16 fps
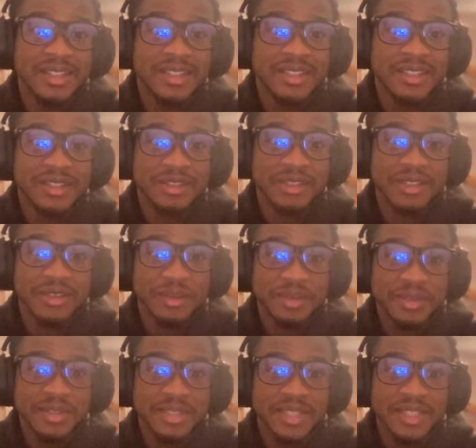You know,
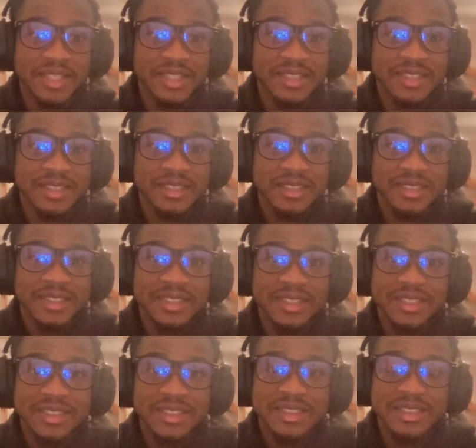like
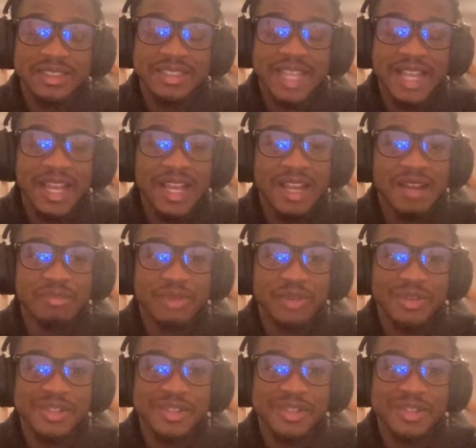nah, bro.